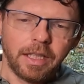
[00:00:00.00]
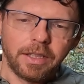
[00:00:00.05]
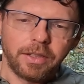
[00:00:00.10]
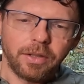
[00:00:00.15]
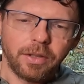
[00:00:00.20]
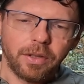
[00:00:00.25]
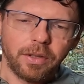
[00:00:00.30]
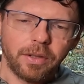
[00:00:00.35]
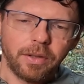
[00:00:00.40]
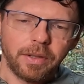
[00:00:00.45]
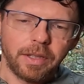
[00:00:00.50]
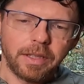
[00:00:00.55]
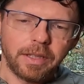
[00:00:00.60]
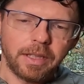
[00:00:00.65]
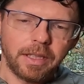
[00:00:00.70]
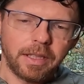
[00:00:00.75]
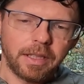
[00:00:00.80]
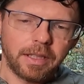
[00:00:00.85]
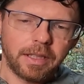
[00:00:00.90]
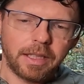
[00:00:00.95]
So
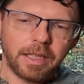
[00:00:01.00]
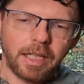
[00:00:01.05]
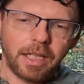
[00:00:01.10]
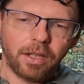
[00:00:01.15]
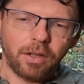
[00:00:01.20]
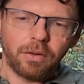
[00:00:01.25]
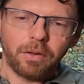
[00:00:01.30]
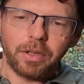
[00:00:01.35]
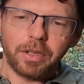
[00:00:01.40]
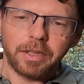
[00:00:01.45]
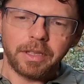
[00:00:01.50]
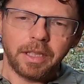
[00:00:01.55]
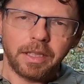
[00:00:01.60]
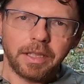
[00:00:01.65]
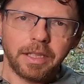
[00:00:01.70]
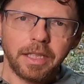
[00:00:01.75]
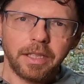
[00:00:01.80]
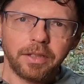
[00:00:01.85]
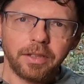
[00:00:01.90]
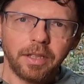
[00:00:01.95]
this is a coarse
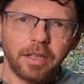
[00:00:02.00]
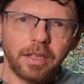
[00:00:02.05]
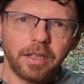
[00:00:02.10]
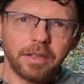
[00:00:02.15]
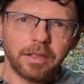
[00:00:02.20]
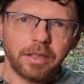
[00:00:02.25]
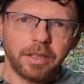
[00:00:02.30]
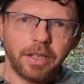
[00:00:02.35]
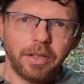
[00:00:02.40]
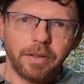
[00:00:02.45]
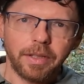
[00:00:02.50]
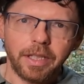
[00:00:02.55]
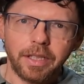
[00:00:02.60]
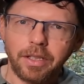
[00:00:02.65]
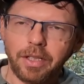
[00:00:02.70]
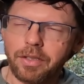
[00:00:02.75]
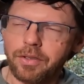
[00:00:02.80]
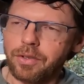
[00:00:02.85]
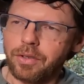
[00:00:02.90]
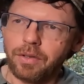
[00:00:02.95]
sea salt. You
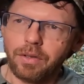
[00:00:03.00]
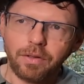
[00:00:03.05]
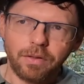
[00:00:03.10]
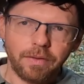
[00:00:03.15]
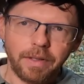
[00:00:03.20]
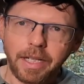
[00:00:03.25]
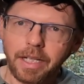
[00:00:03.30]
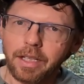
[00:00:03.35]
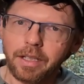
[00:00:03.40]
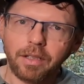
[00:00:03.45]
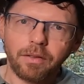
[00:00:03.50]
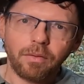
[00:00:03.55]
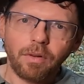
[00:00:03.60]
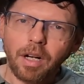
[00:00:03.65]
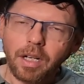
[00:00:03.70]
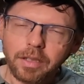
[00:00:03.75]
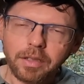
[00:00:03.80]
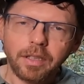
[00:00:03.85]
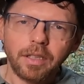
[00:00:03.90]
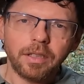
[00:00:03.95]
can just use regular
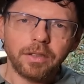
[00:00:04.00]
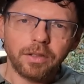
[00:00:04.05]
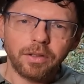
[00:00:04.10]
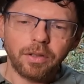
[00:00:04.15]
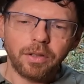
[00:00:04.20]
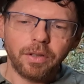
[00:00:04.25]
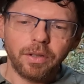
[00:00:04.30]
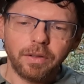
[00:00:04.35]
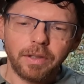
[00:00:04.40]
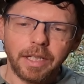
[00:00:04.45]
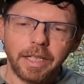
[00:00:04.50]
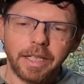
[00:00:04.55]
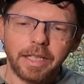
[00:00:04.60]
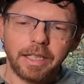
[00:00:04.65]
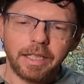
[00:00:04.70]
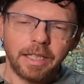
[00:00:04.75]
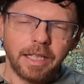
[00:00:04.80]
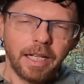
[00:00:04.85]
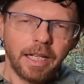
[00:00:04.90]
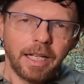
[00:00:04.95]
rock salt too,
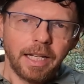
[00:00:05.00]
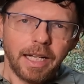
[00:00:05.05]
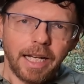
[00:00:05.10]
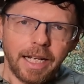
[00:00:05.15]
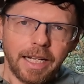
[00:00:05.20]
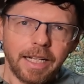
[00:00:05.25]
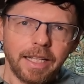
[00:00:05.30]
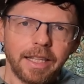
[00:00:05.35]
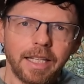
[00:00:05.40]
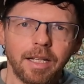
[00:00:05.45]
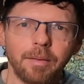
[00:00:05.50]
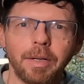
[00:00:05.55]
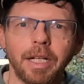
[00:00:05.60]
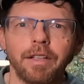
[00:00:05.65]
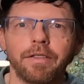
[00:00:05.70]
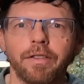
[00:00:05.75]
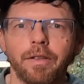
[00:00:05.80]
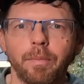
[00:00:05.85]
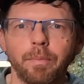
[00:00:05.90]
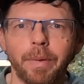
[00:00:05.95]
like anything
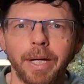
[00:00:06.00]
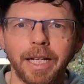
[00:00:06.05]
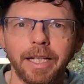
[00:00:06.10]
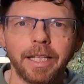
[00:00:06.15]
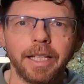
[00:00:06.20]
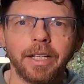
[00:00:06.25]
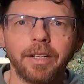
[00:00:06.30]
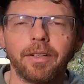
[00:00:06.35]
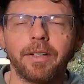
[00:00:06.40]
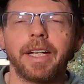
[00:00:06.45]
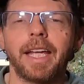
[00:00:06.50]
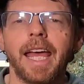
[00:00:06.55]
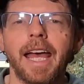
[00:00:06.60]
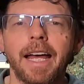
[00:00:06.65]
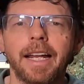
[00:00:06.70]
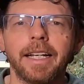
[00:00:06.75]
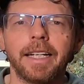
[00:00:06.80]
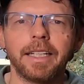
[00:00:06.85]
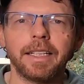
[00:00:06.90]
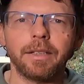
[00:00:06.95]
meant for pickling or
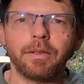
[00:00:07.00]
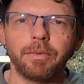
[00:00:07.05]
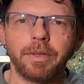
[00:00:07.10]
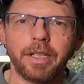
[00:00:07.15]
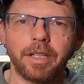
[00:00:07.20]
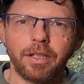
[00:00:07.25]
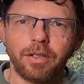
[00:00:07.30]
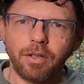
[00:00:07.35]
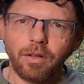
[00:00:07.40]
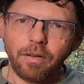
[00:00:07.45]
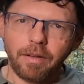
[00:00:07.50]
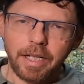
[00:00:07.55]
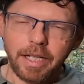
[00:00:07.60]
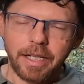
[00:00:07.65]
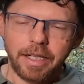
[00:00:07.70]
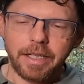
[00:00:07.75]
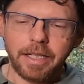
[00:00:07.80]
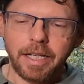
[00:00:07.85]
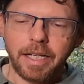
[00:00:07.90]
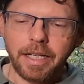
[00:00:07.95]
canning with no
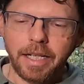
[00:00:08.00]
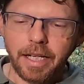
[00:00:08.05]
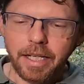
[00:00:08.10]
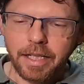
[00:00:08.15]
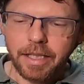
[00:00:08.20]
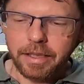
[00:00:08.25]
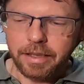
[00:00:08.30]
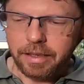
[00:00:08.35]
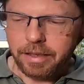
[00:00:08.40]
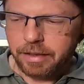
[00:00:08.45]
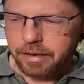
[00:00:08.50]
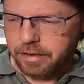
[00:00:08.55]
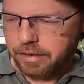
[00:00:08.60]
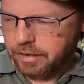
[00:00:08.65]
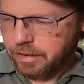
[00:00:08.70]
iodine in it.